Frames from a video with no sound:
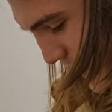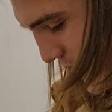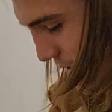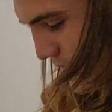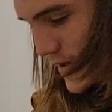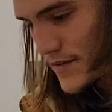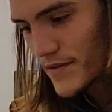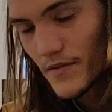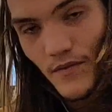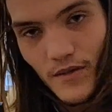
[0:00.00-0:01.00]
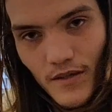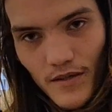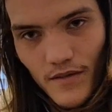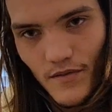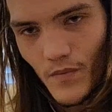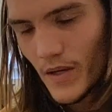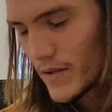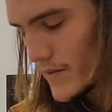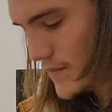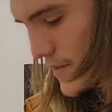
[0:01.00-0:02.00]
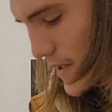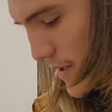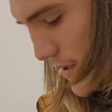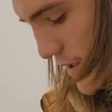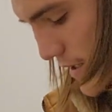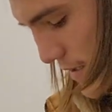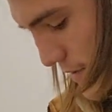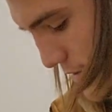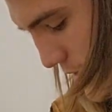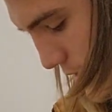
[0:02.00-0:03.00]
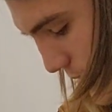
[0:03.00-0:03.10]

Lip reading: And it does look really good as well. And I just